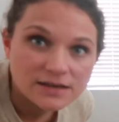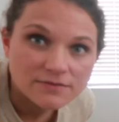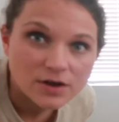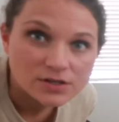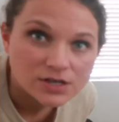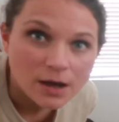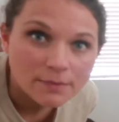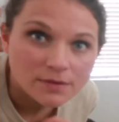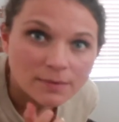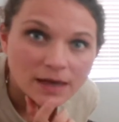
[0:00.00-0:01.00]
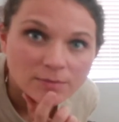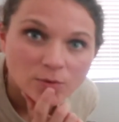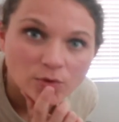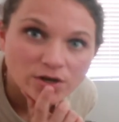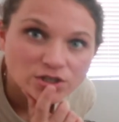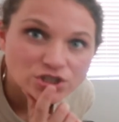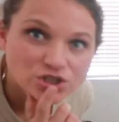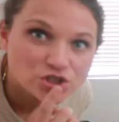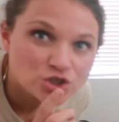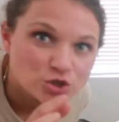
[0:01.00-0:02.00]
stuff on top of the bed, but we're gonna
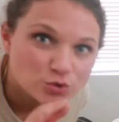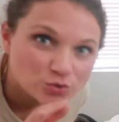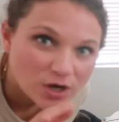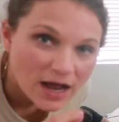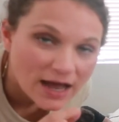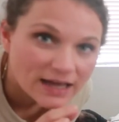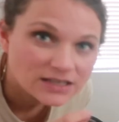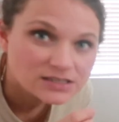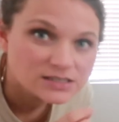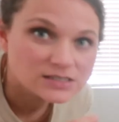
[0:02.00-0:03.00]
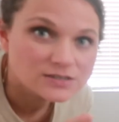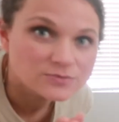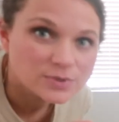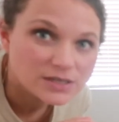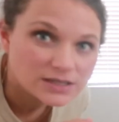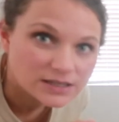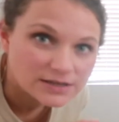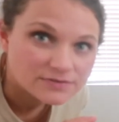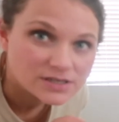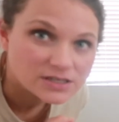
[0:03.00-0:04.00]
just try to see if we can
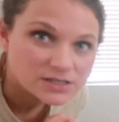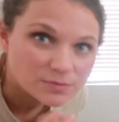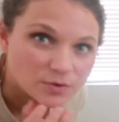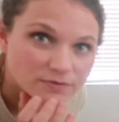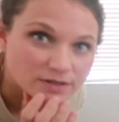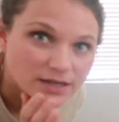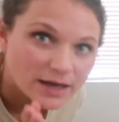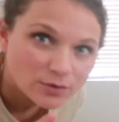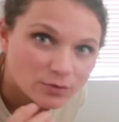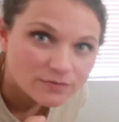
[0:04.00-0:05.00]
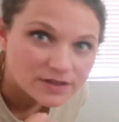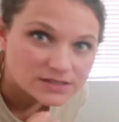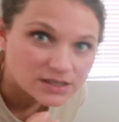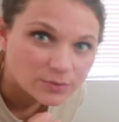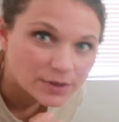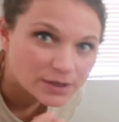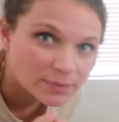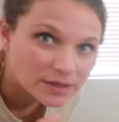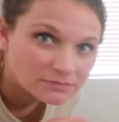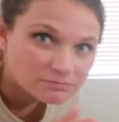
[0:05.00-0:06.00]
lift it to move it. I don't know if that's gonna work,
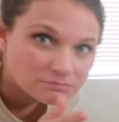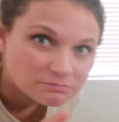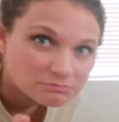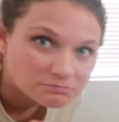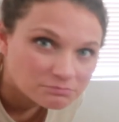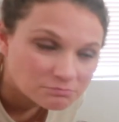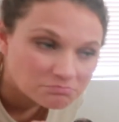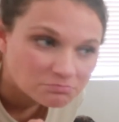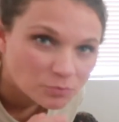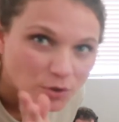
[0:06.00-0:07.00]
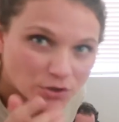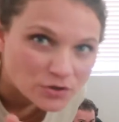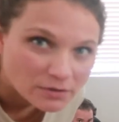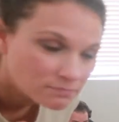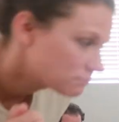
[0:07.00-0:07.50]
but we're gonna try.